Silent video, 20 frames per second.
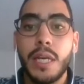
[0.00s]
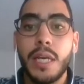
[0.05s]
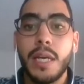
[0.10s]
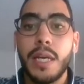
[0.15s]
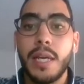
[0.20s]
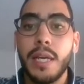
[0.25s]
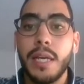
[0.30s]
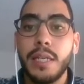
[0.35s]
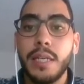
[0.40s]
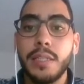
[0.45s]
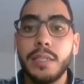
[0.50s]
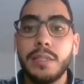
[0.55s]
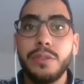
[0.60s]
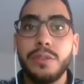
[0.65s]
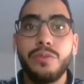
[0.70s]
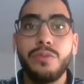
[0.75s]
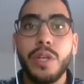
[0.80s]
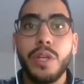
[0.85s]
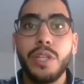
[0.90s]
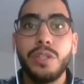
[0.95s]
and
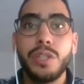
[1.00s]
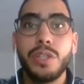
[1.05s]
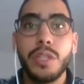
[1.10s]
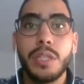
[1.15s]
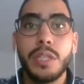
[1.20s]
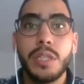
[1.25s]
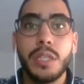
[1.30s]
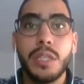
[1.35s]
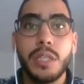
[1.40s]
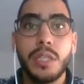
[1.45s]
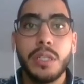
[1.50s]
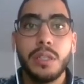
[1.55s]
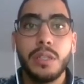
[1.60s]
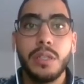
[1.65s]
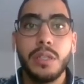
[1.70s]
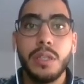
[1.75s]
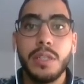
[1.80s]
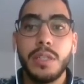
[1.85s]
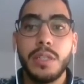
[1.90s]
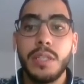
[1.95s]
reaches
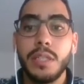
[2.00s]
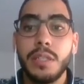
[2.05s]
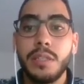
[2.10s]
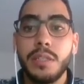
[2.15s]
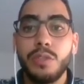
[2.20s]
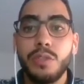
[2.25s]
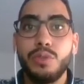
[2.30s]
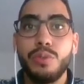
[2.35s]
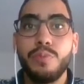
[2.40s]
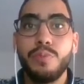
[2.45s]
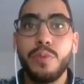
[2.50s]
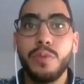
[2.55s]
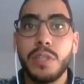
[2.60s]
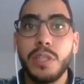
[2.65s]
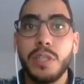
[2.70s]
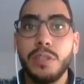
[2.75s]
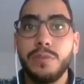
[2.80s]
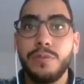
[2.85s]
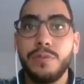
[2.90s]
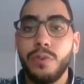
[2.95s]

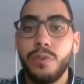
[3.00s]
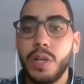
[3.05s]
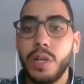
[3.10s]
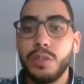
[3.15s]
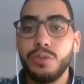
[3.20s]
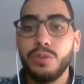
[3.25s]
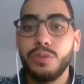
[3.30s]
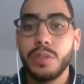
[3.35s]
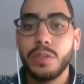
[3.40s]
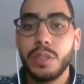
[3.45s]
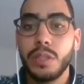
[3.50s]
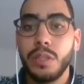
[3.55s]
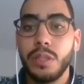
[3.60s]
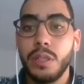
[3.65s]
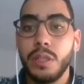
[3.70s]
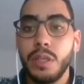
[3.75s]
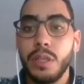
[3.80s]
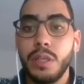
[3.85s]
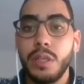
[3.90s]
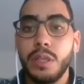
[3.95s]
62% for a
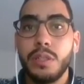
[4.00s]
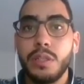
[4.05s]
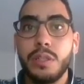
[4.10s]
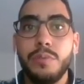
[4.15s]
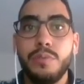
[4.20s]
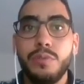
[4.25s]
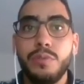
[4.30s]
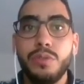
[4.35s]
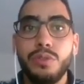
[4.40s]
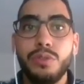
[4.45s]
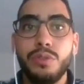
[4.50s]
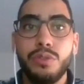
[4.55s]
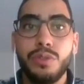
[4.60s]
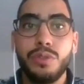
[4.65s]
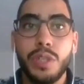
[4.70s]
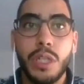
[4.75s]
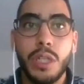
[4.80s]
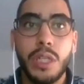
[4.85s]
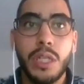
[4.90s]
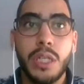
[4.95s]
total
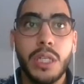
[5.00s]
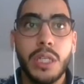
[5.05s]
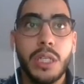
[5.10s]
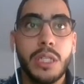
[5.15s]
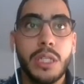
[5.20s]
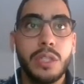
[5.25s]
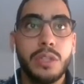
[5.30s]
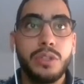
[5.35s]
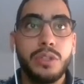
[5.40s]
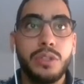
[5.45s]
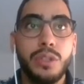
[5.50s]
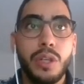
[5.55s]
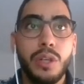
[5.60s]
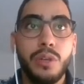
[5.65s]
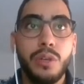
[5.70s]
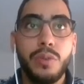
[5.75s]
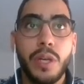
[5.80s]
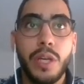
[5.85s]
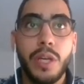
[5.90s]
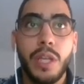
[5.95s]
substitution.
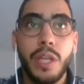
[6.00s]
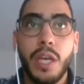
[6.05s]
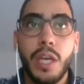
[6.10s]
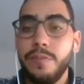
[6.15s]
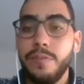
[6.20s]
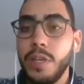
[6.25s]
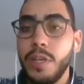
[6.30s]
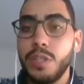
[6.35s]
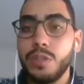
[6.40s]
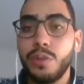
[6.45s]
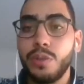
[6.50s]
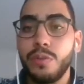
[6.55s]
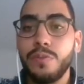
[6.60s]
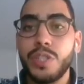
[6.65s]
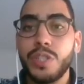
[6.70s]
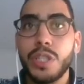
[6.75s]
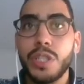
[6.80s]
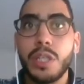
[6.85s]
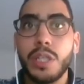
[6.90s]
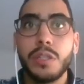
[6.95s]
So the effect of
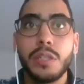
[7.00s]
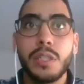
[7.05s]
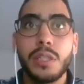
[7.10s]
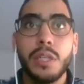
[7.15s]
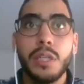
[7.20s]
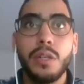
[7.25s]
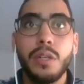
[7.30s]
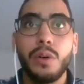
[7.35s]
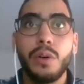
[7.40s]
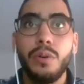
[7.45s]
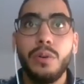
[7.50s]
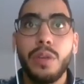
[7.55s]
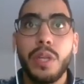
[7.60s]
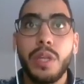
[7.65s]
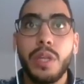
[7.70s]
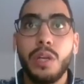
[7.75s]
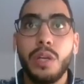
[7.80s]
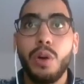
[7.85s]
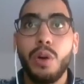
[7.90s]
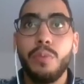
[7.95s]
shells on
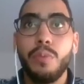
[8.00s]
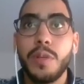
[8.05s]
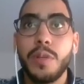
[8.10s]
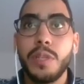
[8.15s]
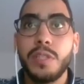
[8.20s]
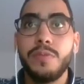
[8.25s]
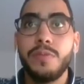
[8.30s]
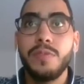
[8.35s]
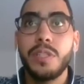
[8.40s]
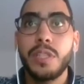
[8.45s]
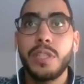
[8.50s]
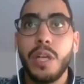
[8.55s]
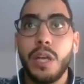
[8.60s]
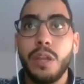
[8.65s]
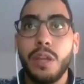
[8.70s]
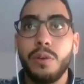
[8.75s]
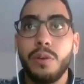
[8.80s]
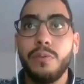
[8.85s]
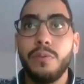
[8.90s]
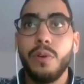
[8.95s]
the compressive
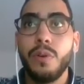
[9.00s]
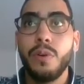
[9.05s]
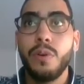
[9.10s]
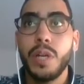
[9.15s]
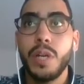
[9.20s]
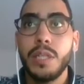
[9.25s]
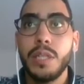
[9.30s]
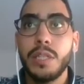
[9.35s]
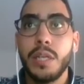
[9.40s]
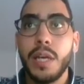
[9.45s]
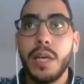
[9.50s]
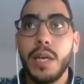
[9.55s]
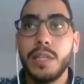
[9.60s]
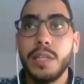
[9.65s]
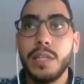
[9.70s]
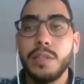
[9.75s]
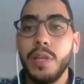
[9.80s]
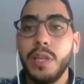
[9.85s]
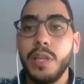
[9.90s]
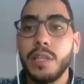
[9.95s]
strength of concrete has
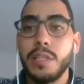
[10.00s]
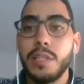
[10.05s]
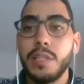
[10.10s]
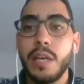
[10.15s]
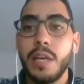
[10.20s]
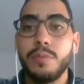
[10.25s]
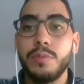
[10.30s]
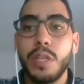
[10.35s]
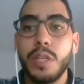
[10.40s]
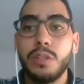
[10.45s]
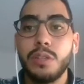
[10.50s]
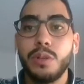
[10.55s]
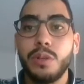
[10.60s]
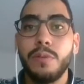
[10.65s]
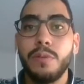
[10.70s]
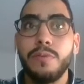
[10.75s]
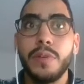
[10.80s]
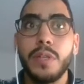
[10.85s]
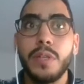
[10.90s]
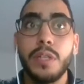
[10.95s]
been the subject
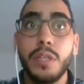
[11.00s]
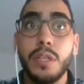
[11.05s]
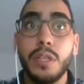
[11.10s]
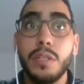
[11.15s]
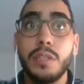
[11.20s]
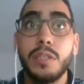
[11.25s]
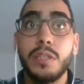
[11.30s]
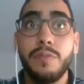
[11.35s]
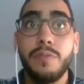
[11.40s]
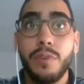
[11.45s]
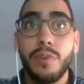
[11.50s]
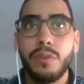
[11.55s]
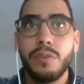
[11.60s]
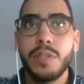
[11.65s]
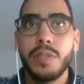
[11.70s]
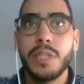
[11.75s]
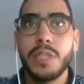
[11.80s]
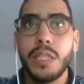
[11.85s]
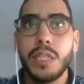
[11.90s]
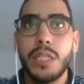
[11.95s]
of several
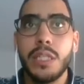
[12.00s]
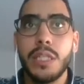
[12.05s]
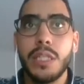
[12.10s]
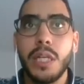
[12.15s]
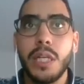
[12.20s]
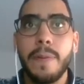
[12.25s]
studies,